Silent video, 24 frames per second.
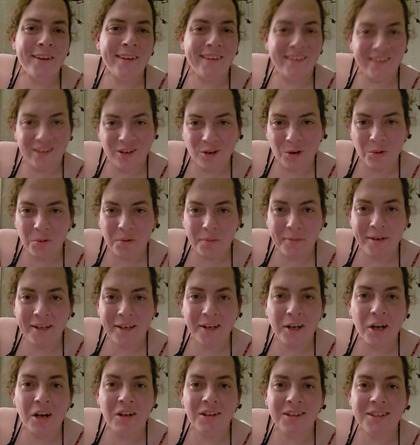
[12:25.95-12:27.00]
you're a woman at
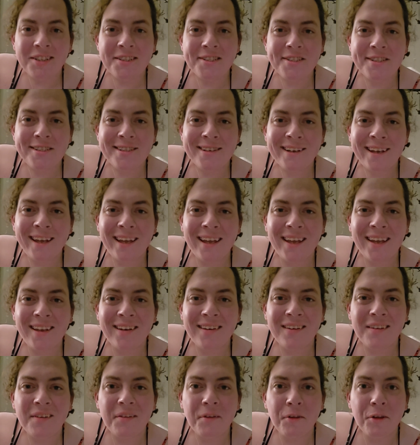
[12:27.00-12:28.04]
college,
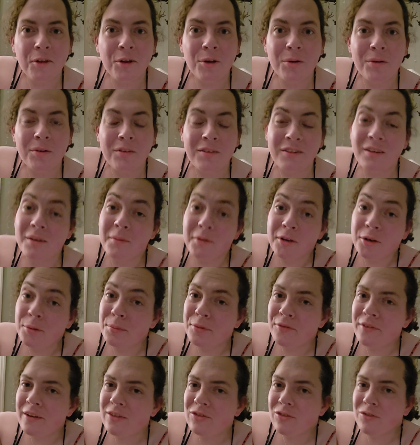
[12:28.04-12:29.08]
and some of your
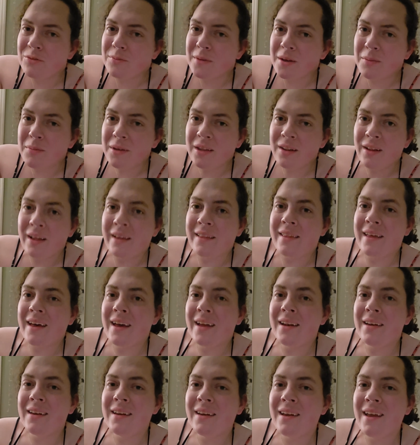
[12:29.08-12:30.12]
professors may be like
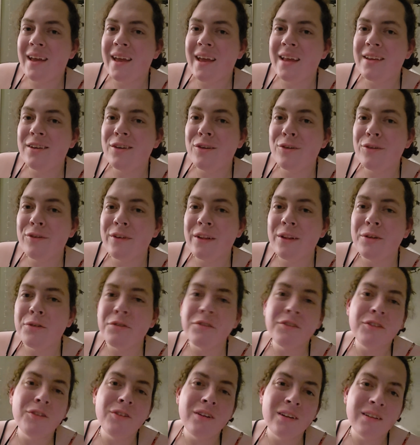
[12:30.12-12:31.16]
that, and your fellow
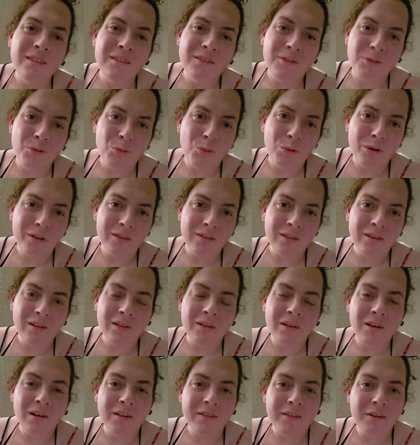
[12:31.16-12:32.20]
students, what's
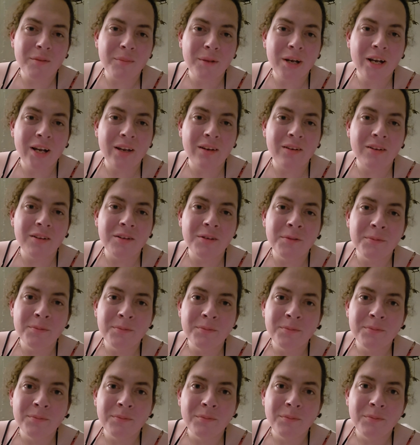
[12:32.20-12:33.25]
on their mind?
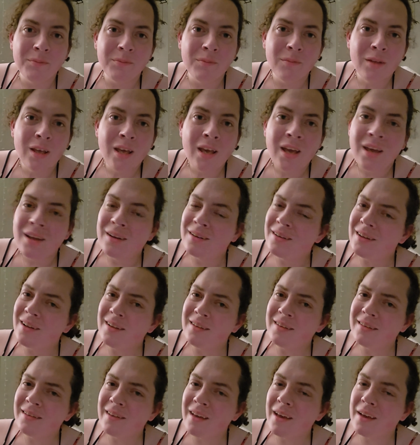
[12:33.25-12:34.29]

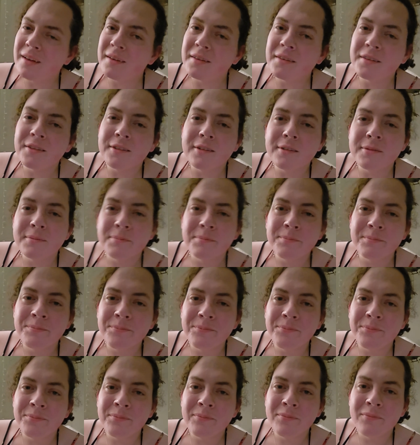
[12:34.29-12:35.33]
Not sex.
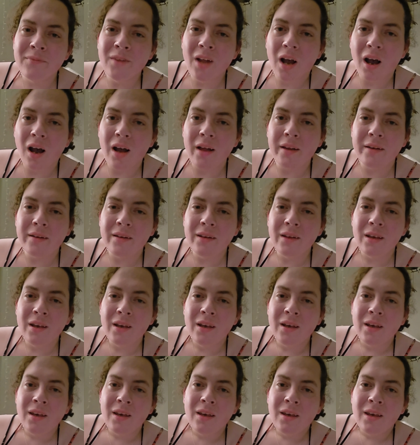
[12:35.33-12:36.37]
Not,
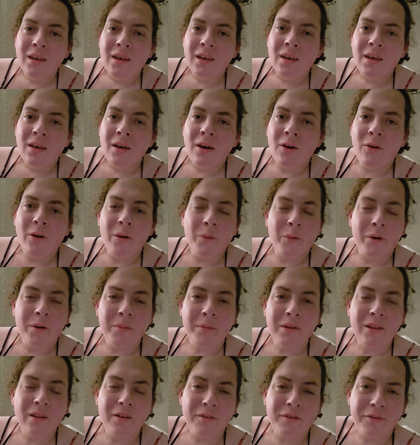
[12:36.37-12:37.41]
oh, I want
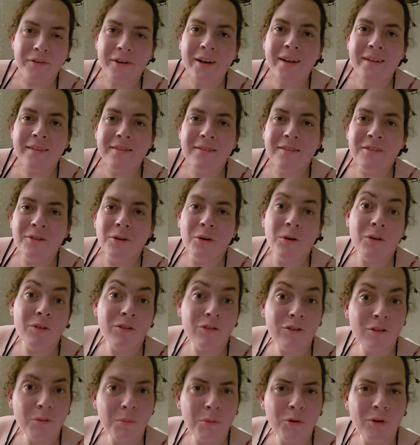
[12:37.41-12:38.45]
to be their friends or
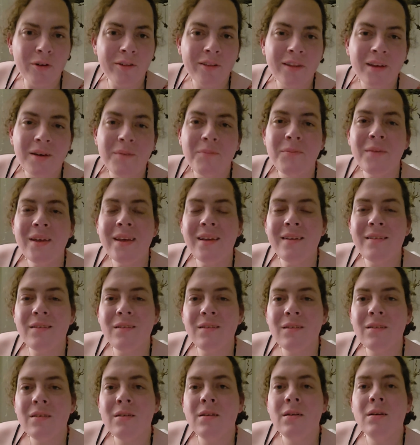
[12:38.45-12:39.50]
support them.
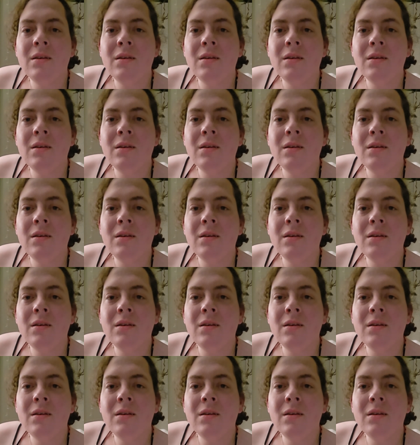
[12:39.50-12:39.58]
It's,